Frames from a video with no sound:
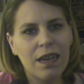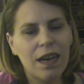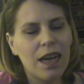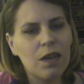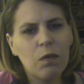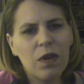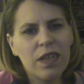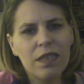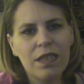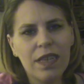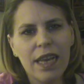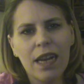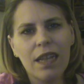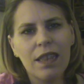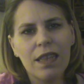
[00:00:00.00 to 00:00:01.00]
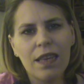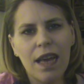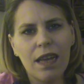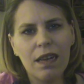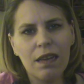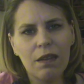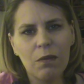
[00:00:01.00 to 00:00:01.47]
And what does he get at the
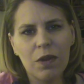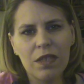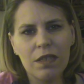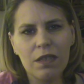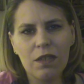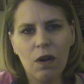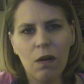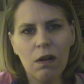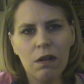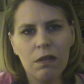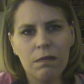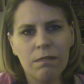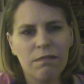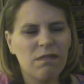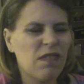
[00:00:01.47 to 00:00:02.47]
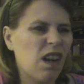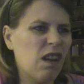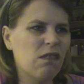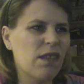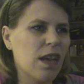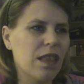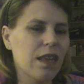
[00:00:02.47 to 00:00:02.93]
end? What's his goal?
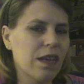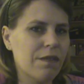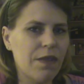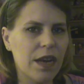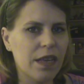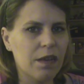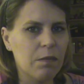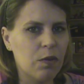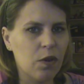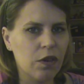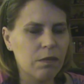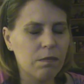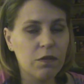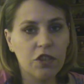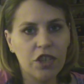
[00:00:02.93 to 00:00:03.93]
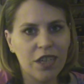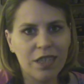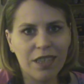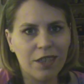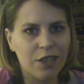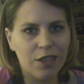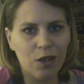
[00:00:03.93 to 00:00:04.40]
Oh, nothing of any import. Just
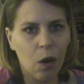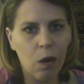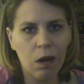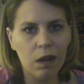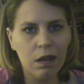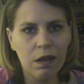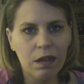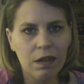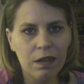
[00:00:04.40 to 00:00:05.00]
his soul.